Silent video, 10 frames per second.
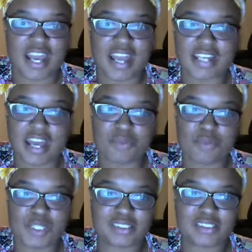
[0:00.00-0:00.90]
and that we
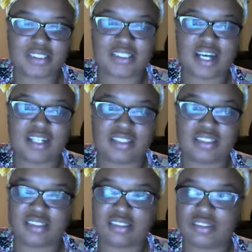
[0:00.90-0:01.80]
wanted to decide
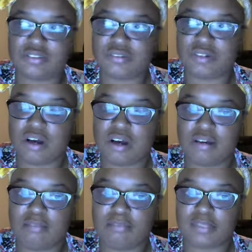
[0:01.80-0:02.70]

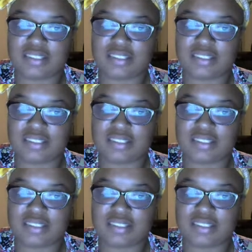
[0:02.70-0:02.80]
to